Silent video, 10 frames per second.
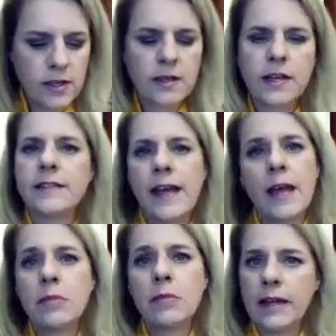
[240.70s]
can
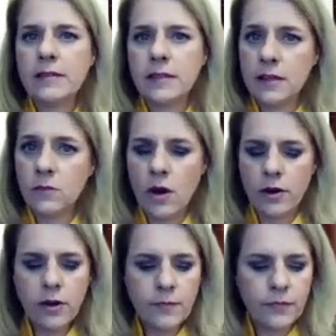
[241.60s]
take place in
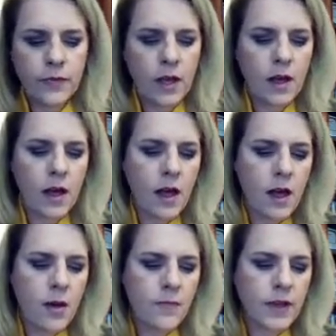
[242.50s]
water.
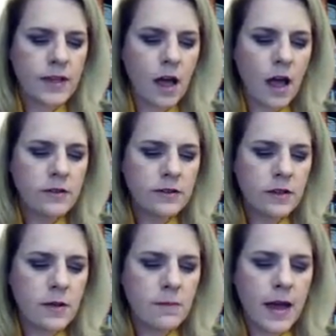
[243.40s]
It's also
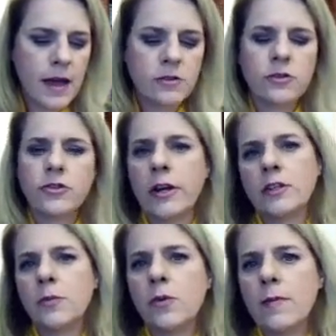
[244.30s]
the major
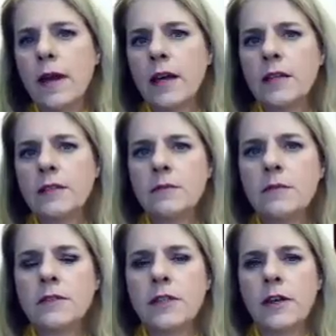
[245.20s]
transport
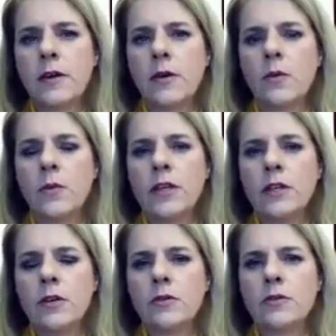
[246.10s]
mechanism. So we
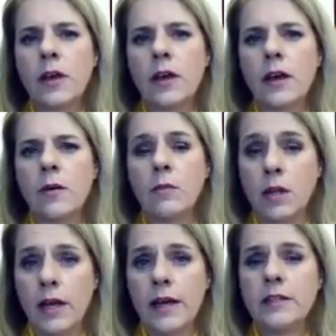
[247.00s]
use
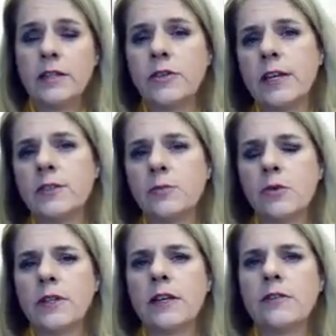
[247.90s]
blood to transport
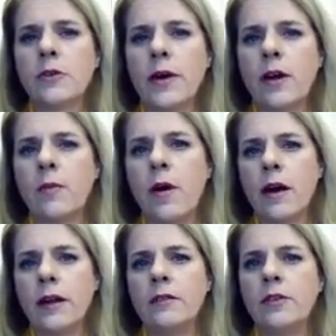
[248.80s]
things throughout our
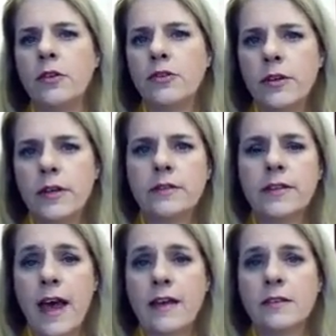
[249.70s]
body, nutrients,
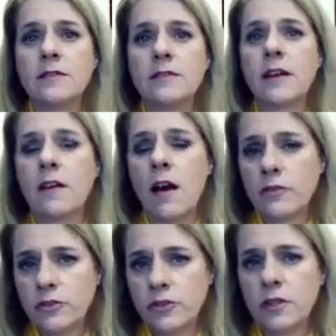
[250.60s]
gases like
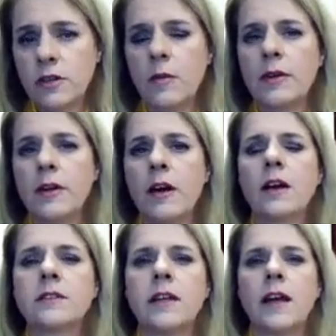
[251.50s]
oxygen and carbon
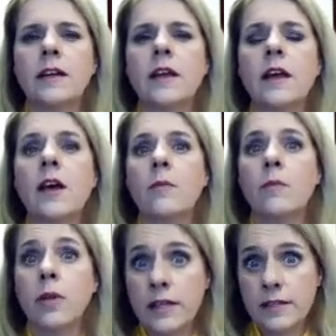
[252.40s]
dioxide,
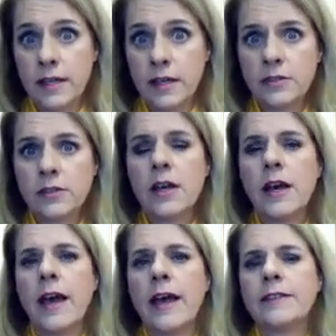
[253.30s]
blood cells.
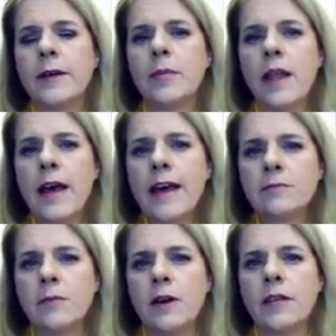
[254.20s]
And so
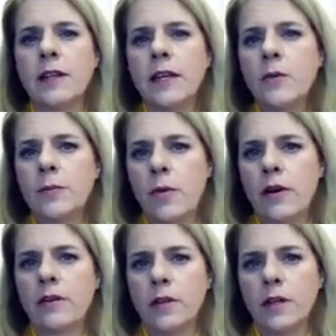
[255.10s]
plasma, the liquid part
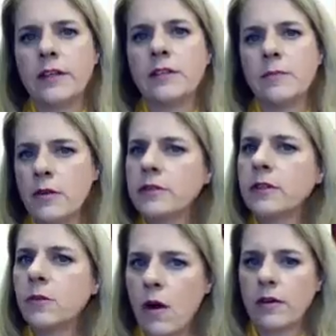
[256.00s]
of blood, is mostly
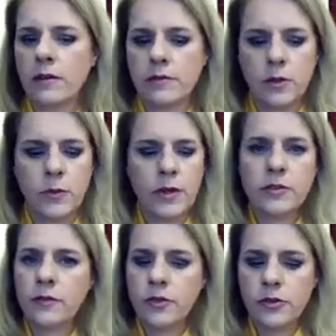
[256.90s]
water. So we use
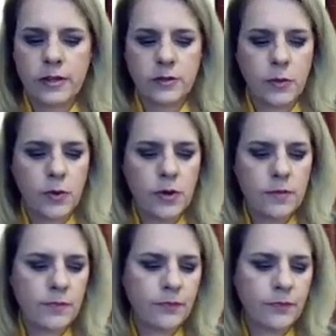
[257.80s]
it for transport.
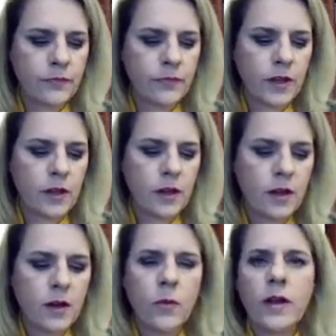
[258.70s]

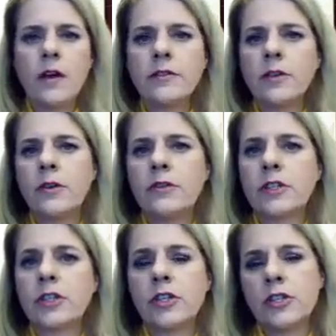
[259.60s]
We also use it
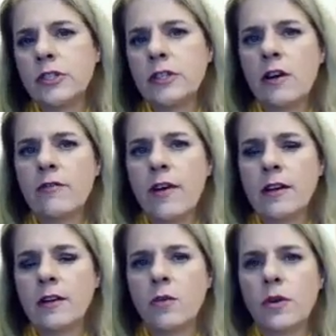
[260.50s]
to cushion our
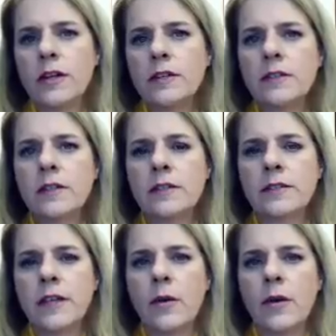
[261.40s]
vital organs. So